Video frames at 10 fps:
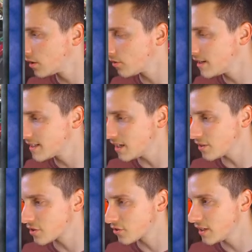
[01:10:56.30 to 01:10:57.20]
Restart
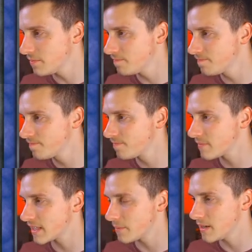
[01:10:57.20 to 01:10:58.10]
the stream,
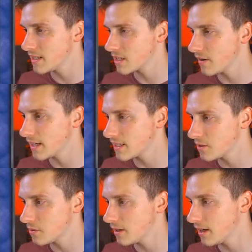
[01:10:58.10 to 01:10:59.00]
but that means going
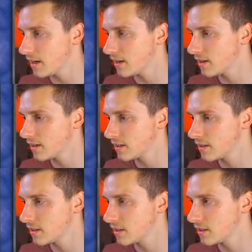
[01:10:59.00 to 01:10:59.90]
into a
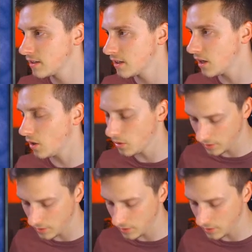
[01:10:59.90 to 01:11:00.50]
whole